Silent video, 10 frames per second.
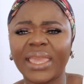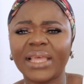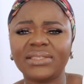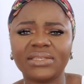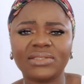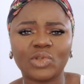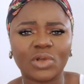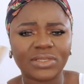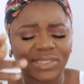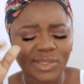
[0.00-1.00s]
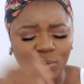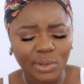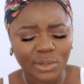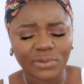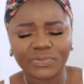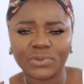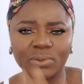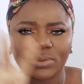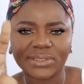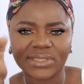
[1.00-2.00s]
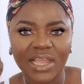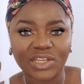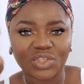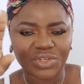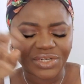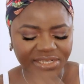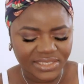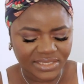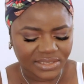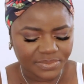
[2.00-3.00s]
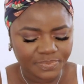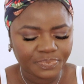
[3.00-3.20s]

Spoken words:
getting dust and all of those dirts.